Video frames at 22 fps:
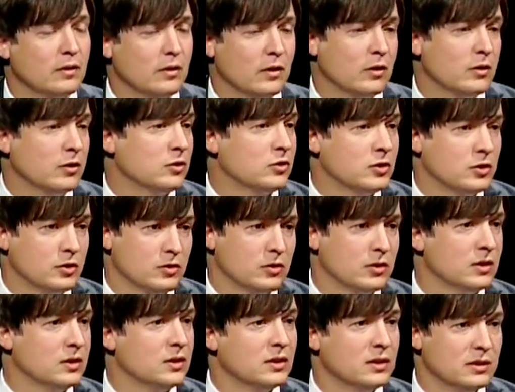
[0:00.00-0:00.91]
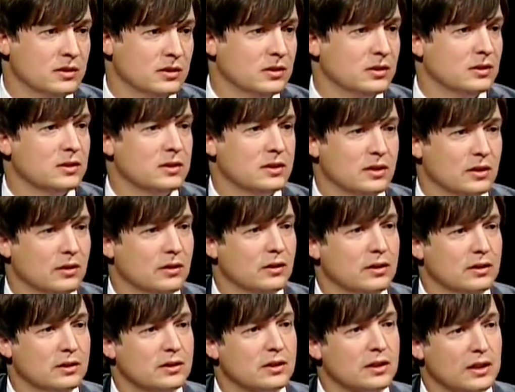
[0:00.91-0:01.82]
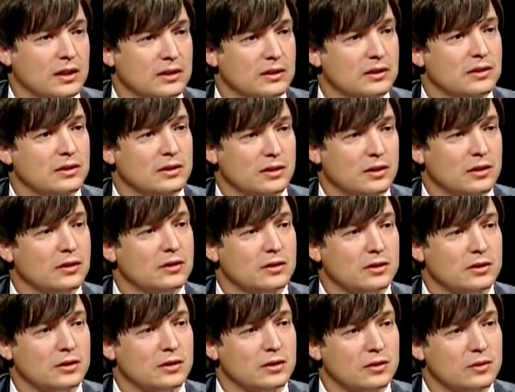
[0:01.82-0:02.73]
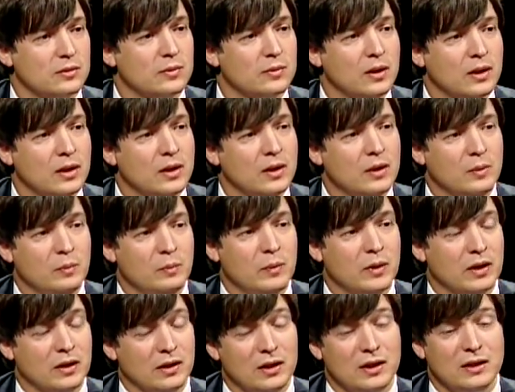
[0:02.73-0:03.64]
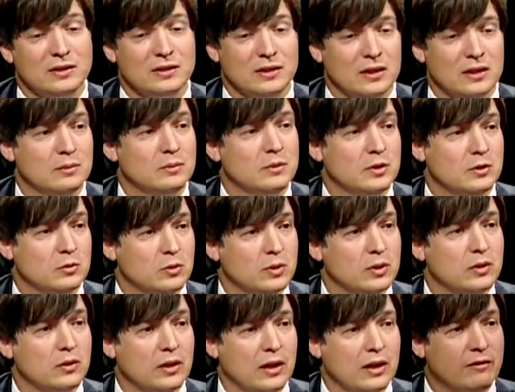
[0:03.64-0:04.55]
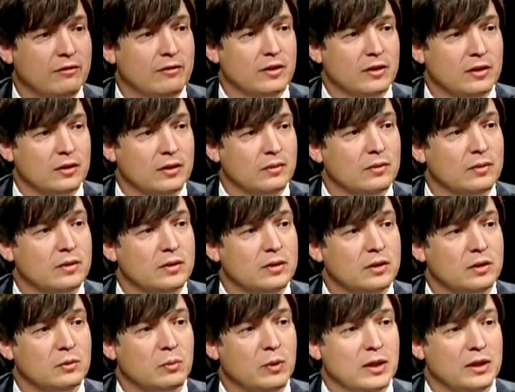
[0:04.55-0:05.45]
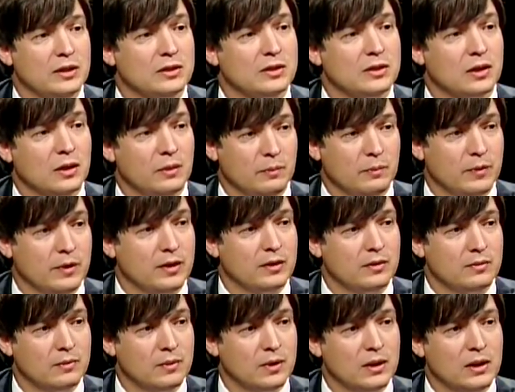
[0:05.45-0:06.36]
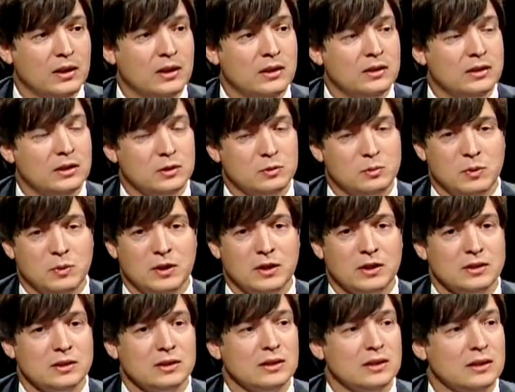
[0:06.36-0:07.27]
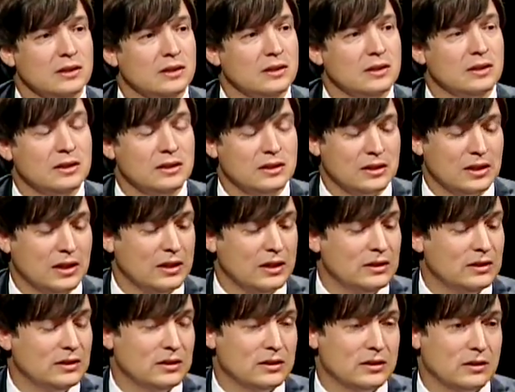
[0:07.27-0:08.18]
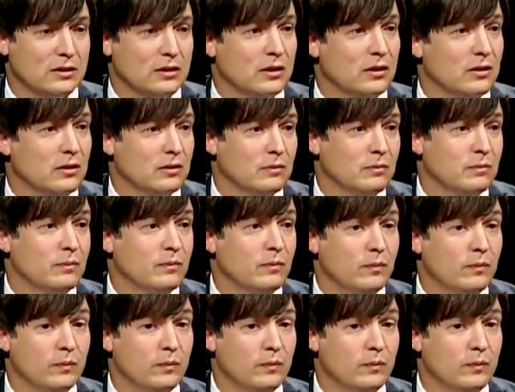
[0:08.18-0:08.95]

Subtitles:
lawyers do contingency on these cases also. But a lot of times you will have to pay something, just because these cases are